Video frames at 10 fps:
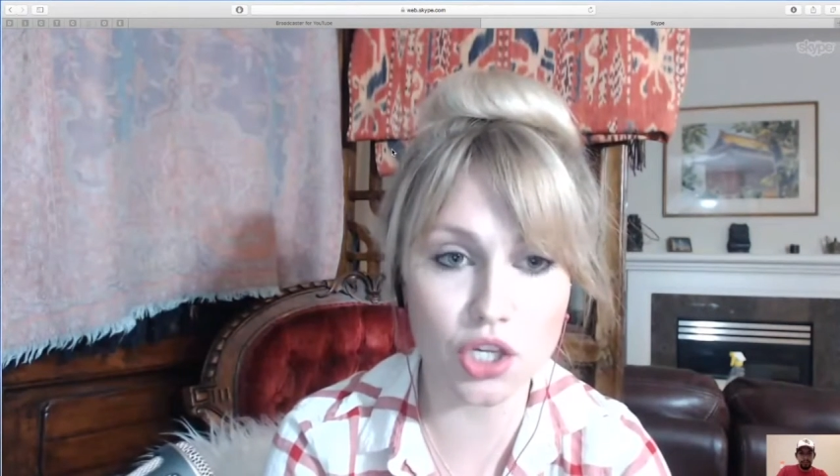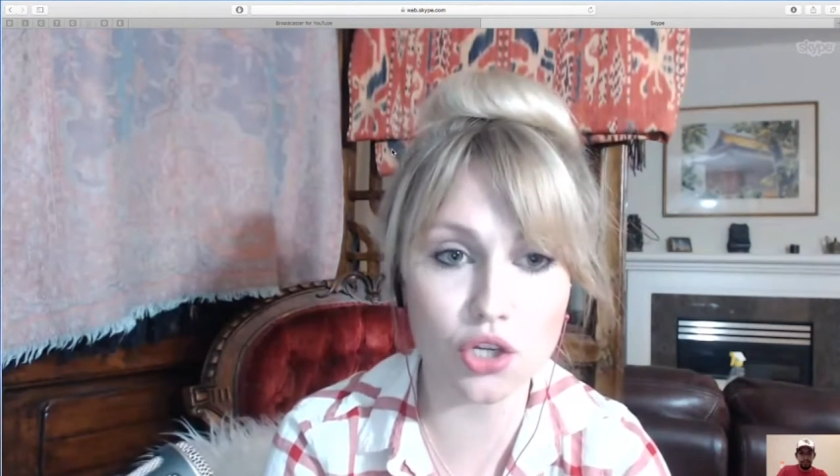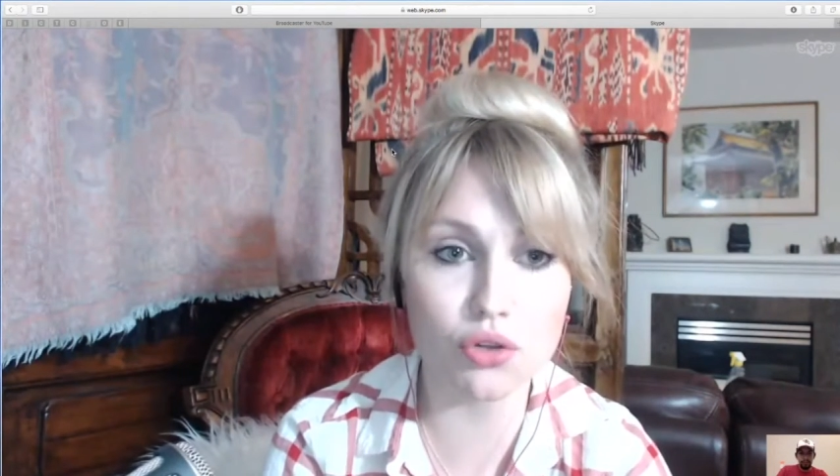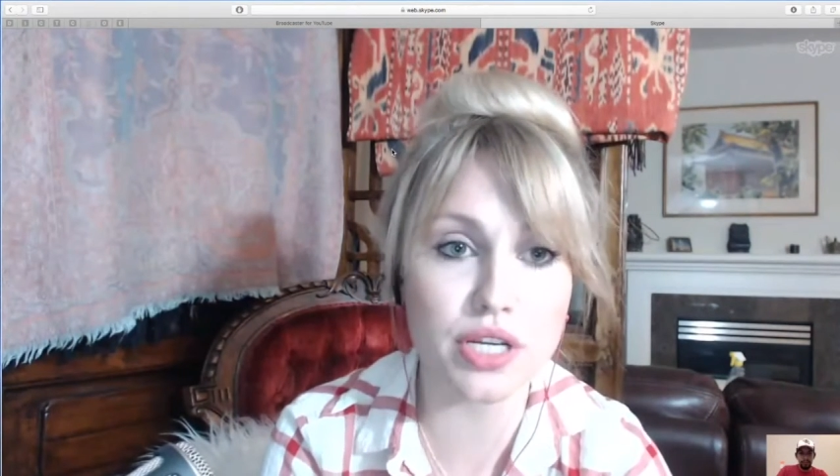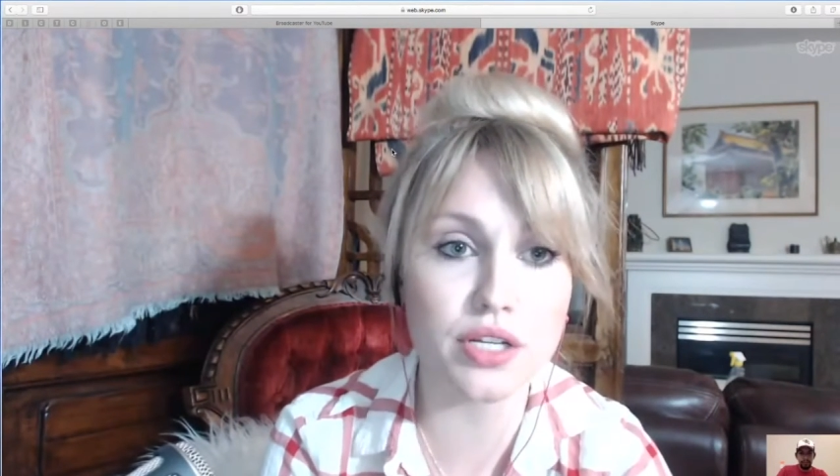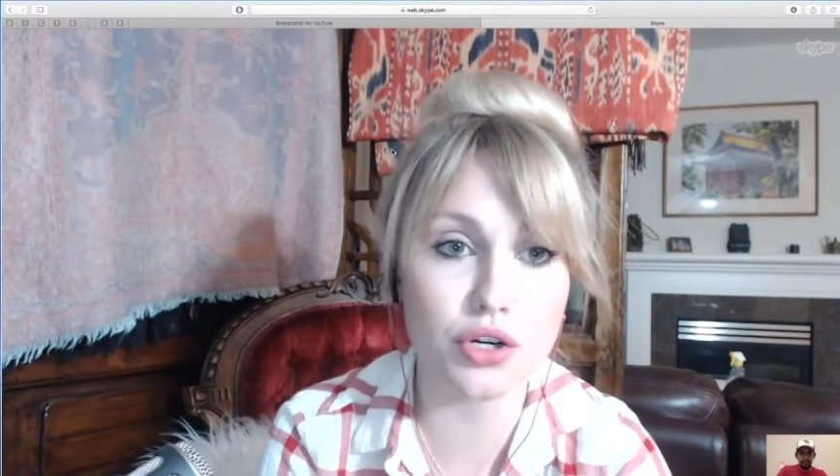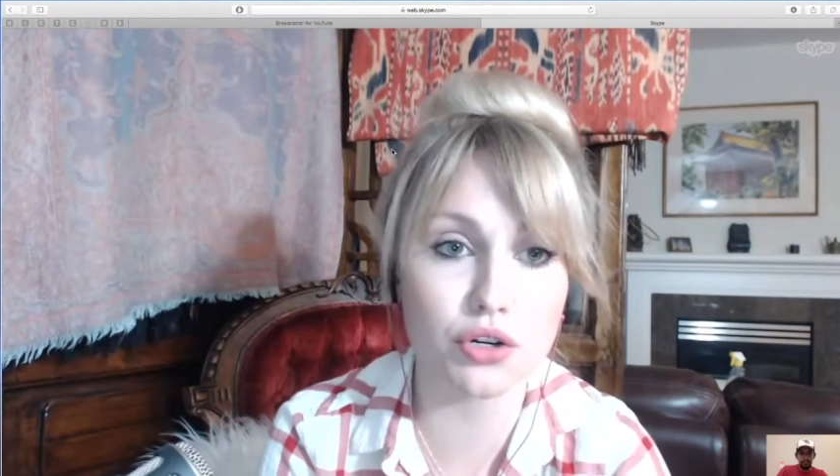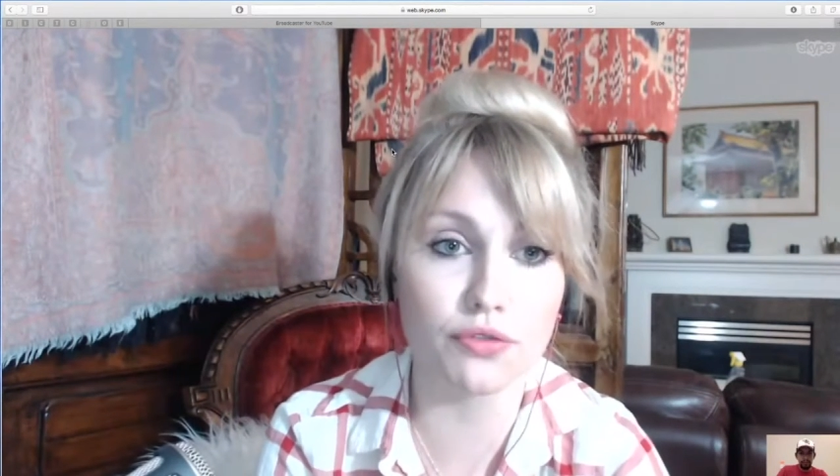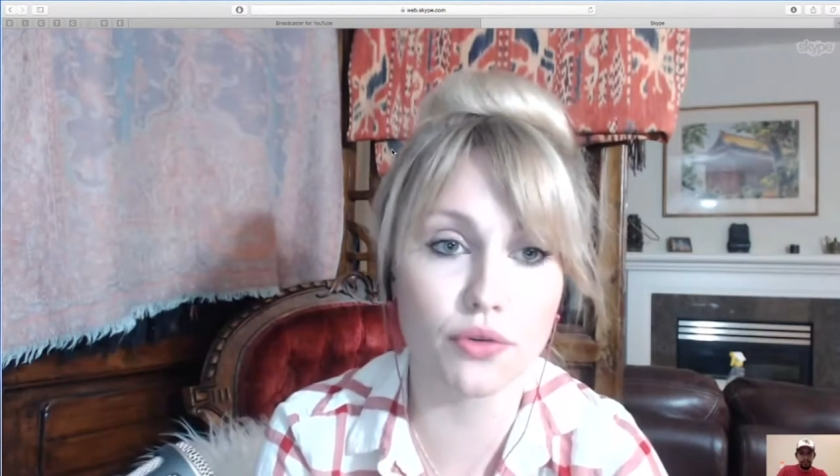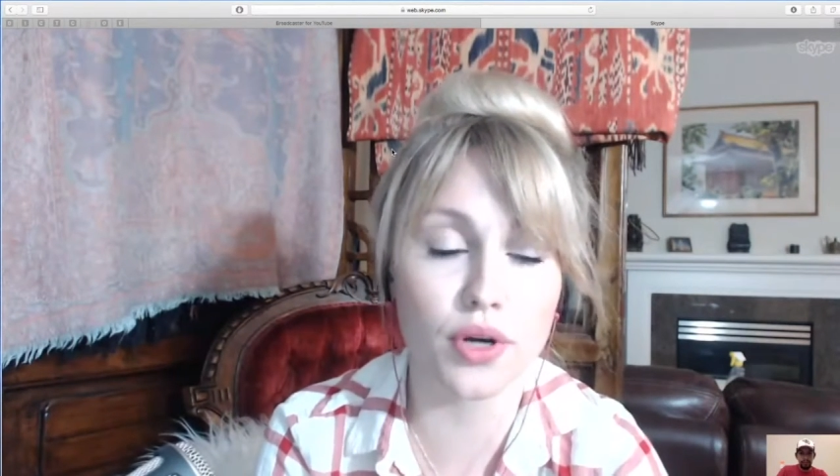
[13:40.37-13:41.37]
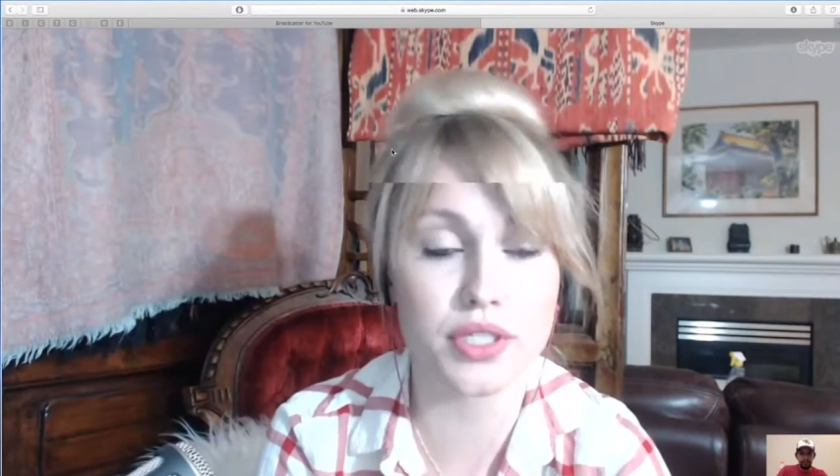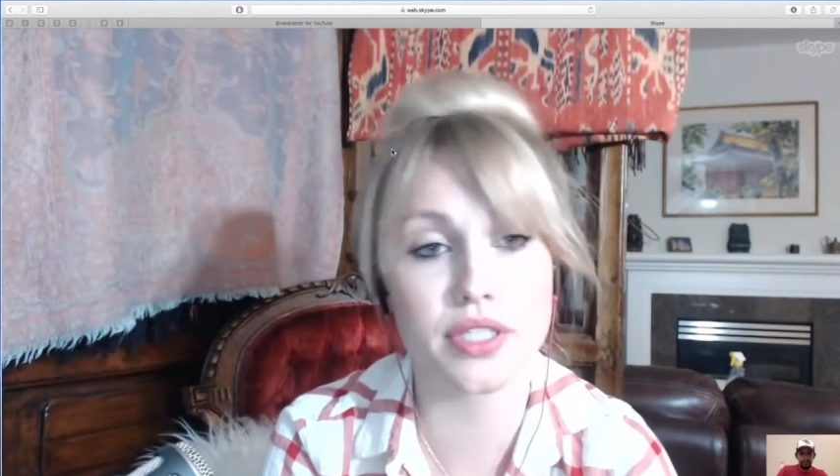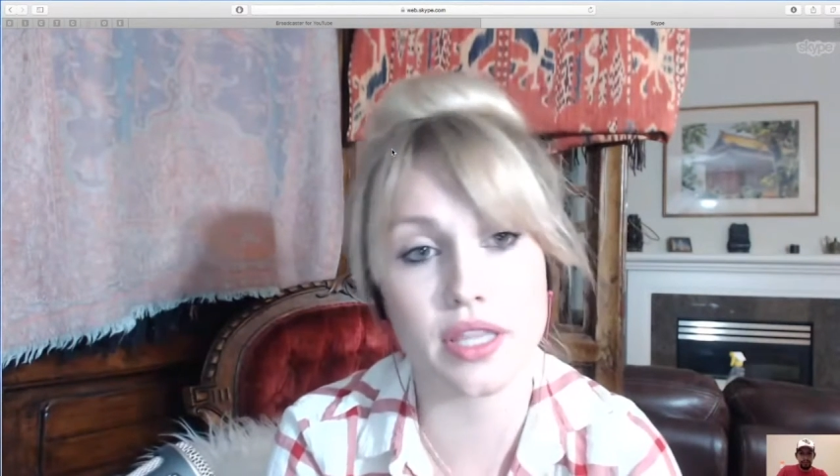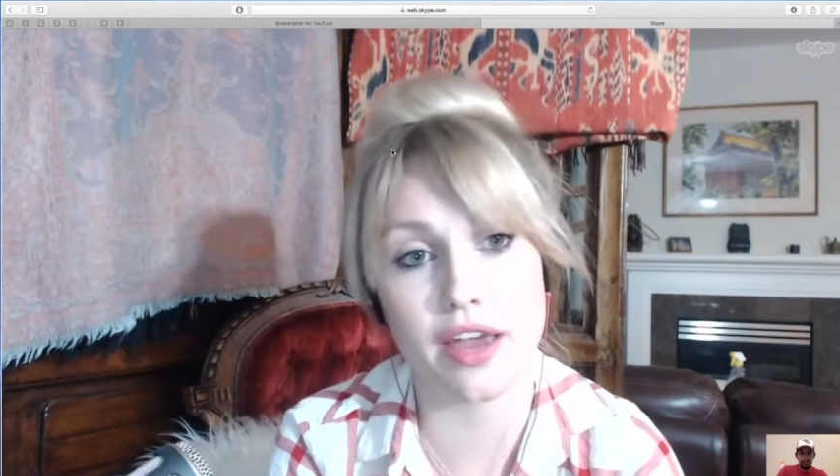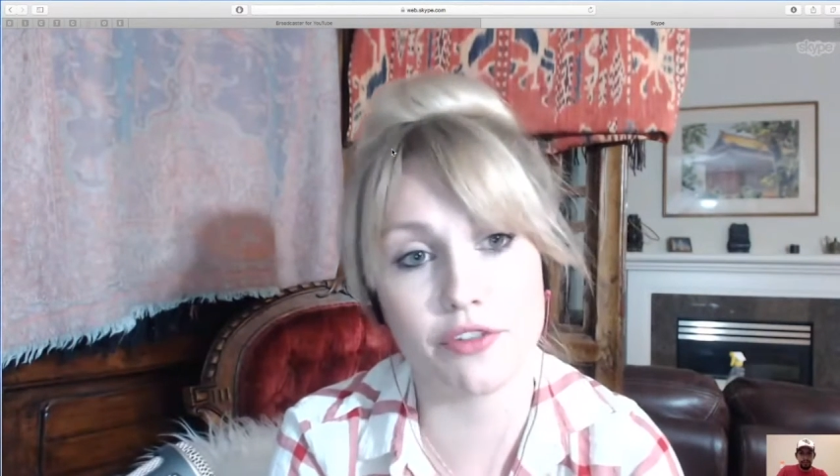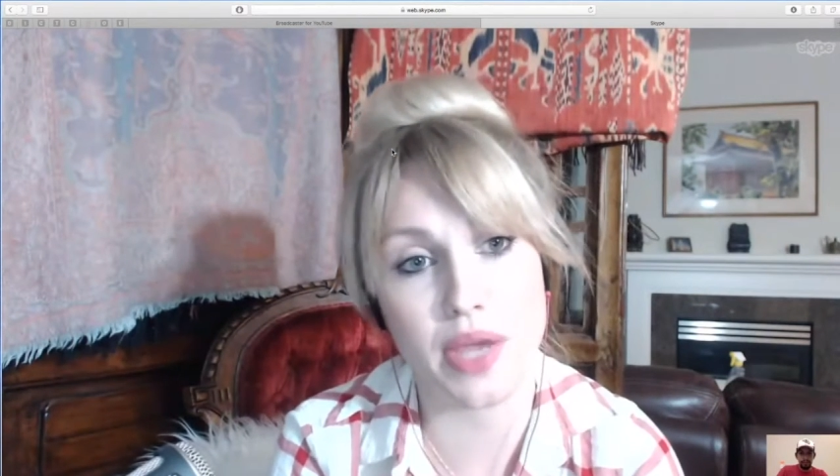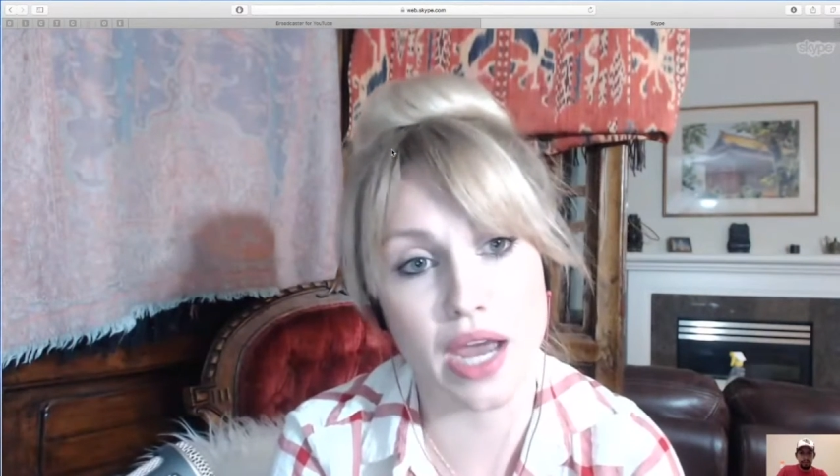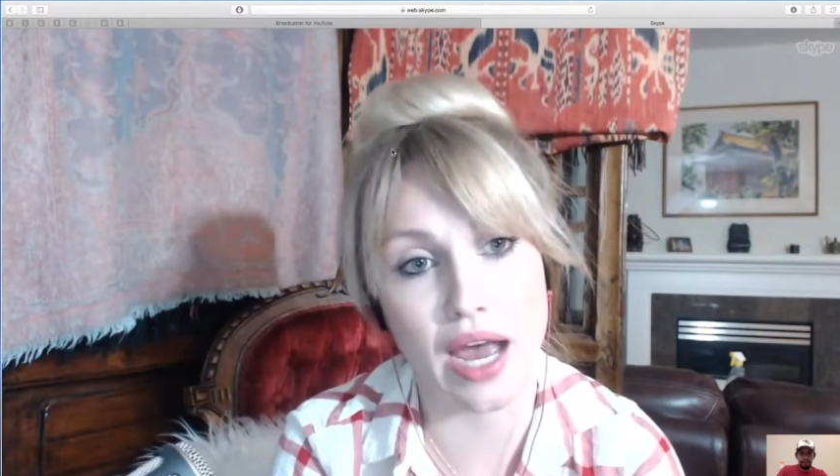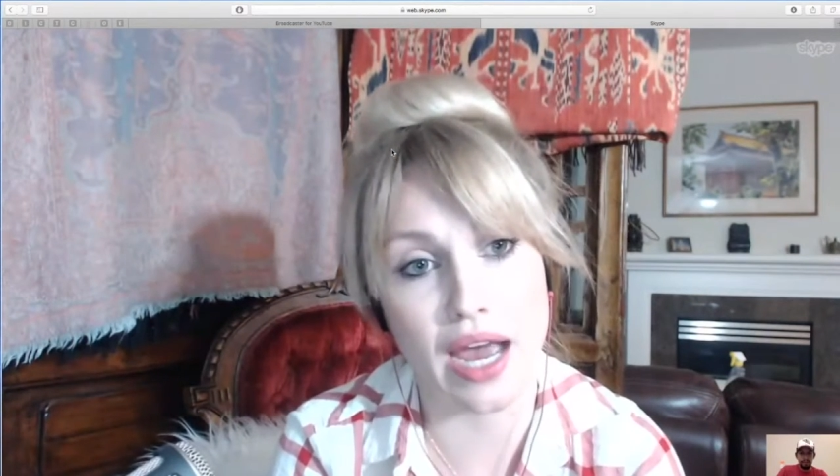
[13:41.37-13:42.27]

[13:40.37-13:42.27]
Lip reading: huge internal forces at the FBI.